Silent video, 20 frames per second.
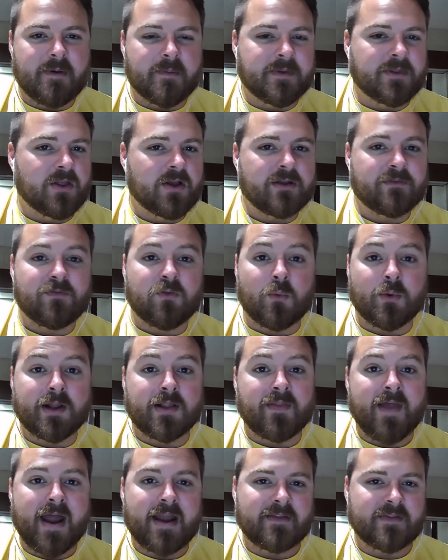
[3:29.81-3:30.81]
I mean, look at Florida
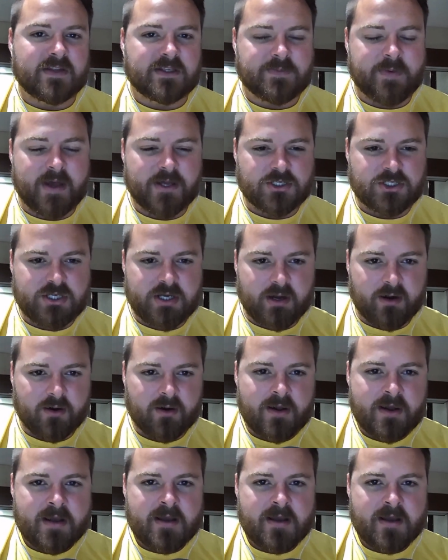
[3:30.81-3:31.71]
Atlantic this past year.